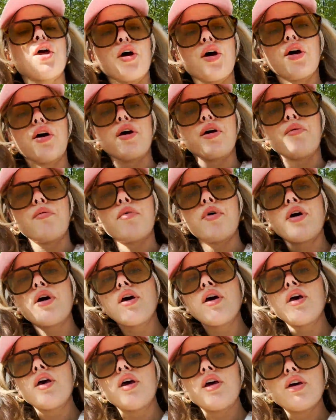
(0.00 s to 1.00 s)
I'm
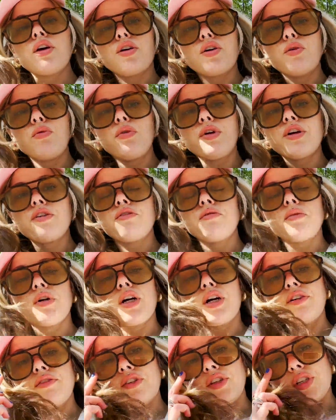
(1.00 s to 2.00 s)
gonna work from a
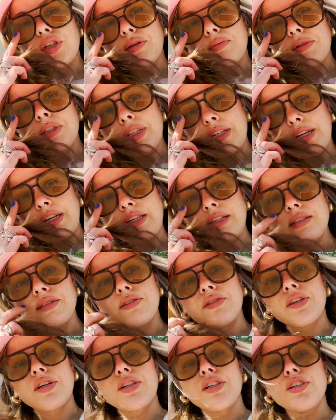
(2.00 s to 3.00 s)
coffee shop today, so I
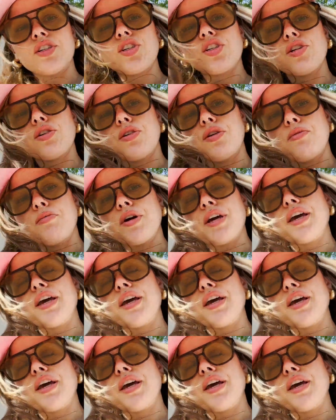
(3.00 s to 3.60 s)
thought I'd show you my